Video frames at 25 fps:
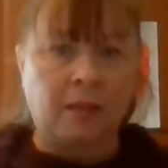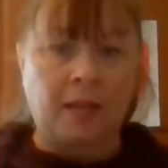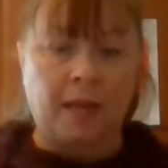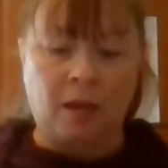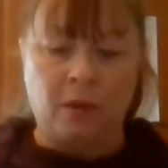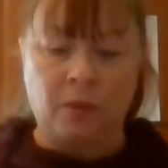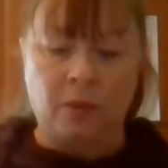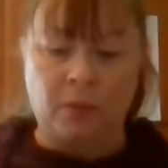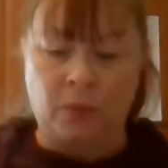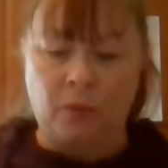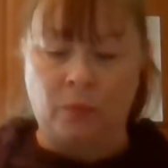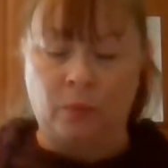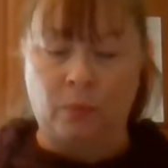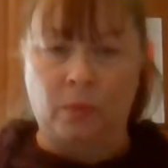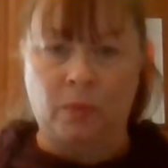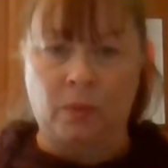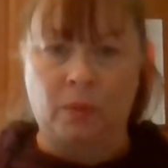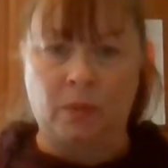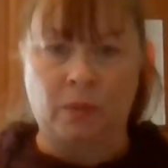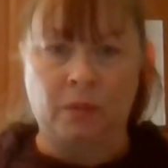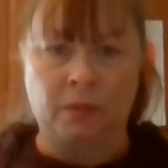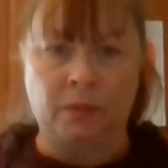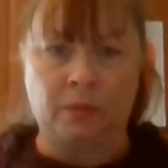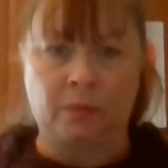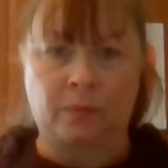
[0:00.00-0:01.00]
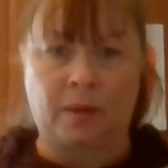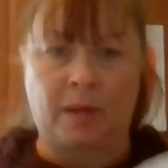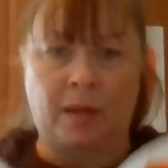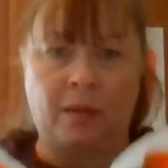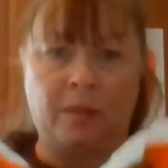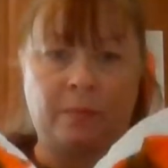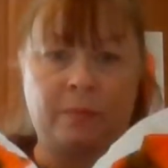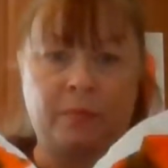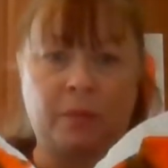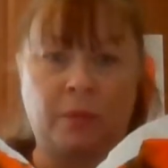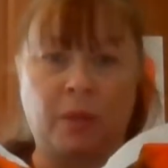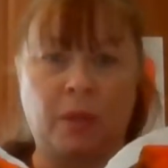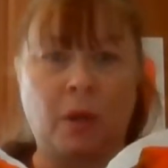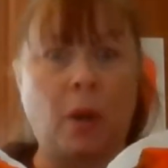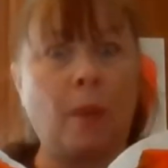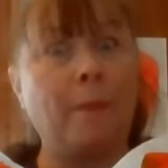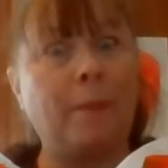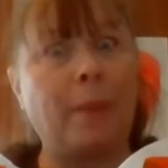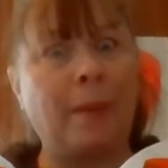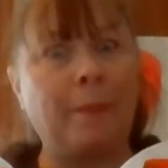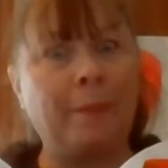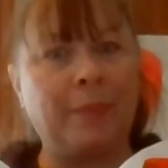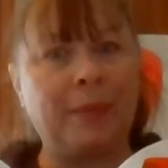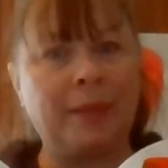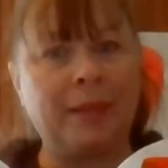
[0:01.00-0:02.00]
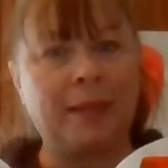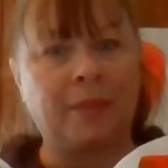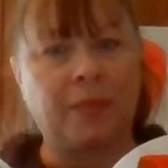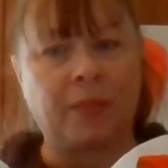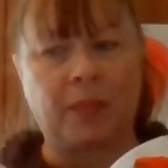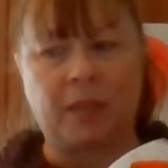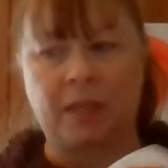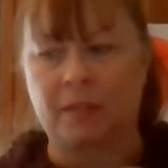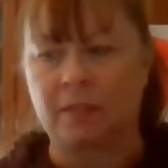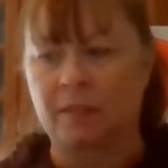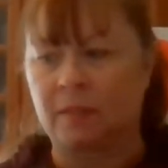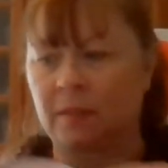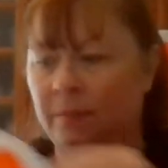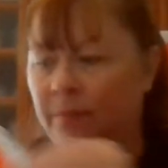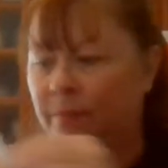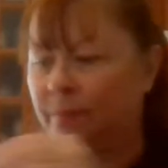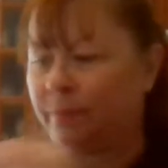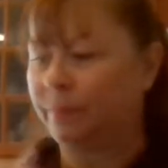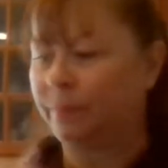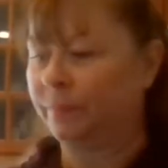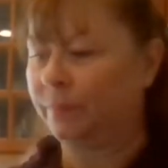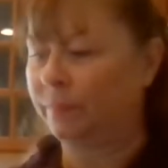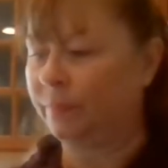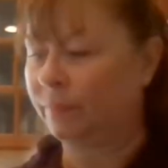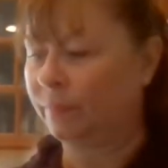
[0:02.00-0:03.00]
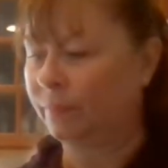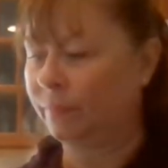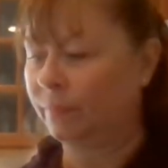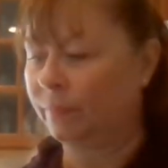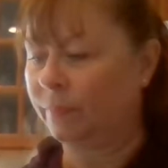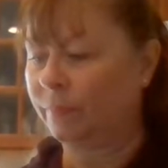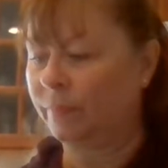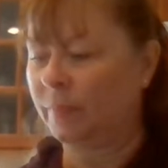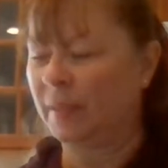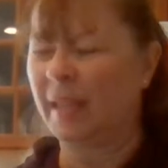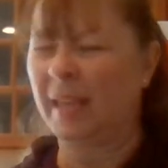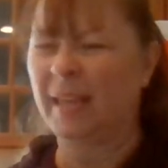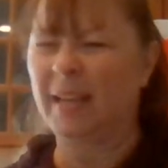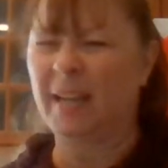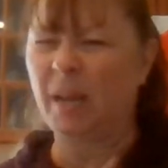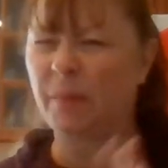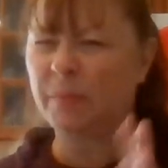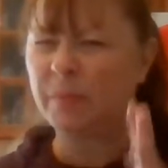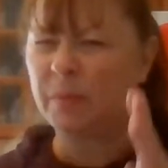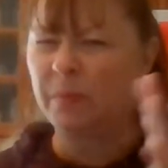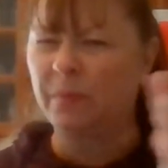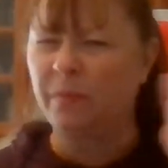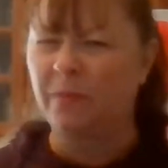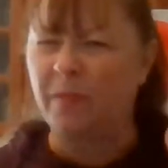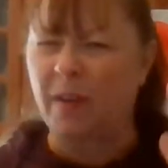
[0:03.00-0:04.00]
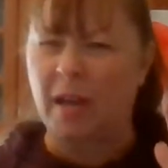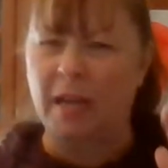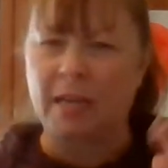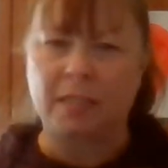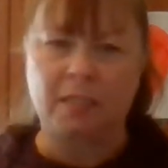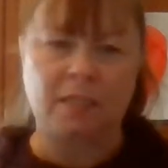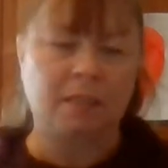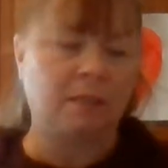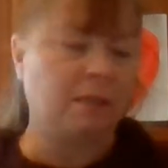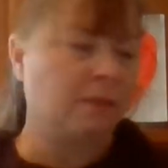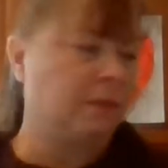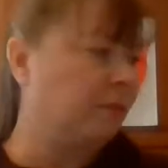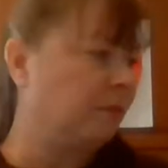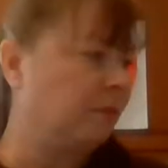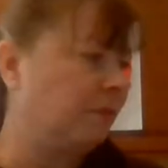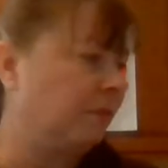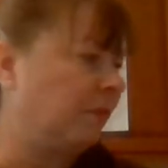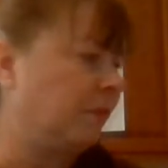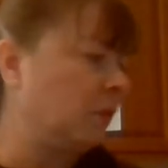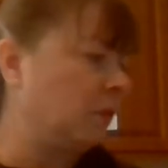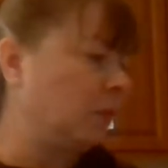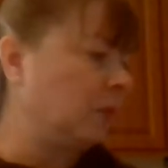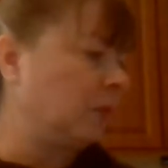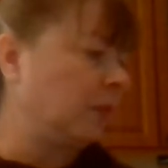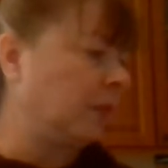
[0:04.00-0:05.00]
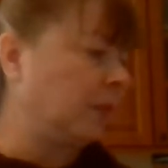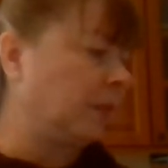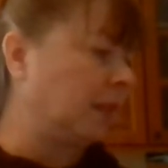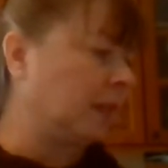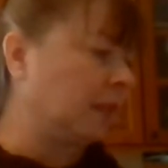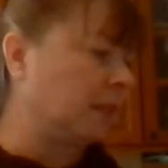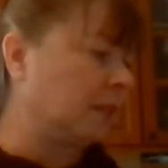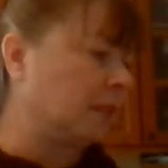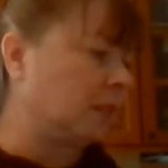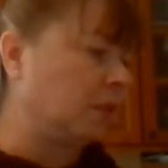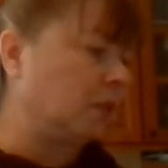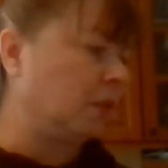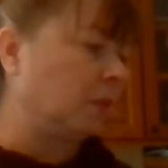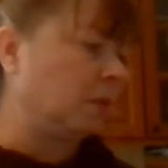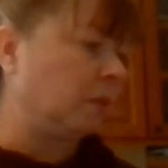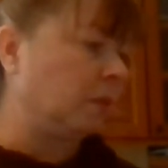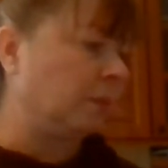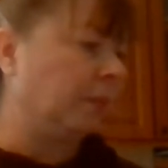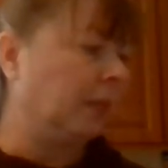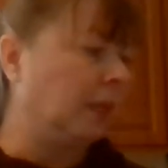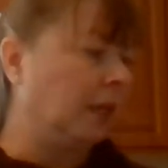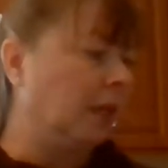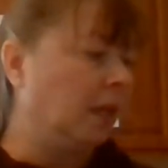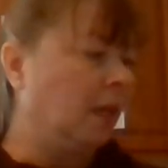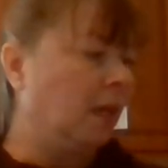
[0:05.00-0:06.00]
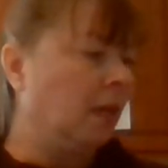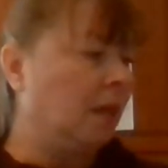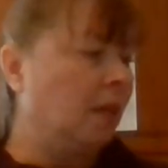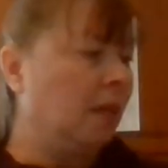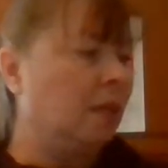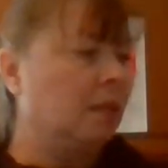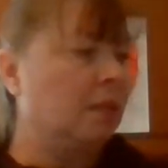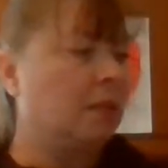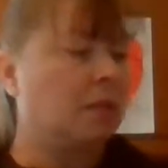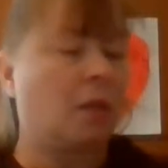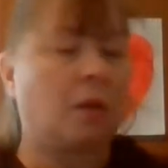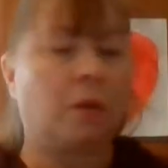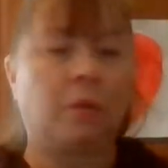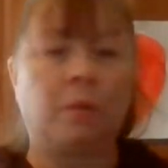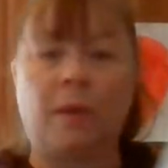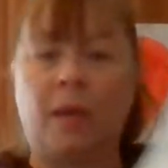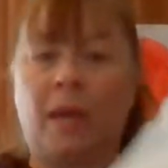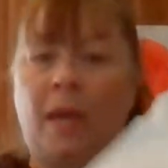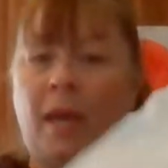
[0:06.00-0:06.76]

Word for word: out the world around them so they don't bump into things. And helps them find food and things too. So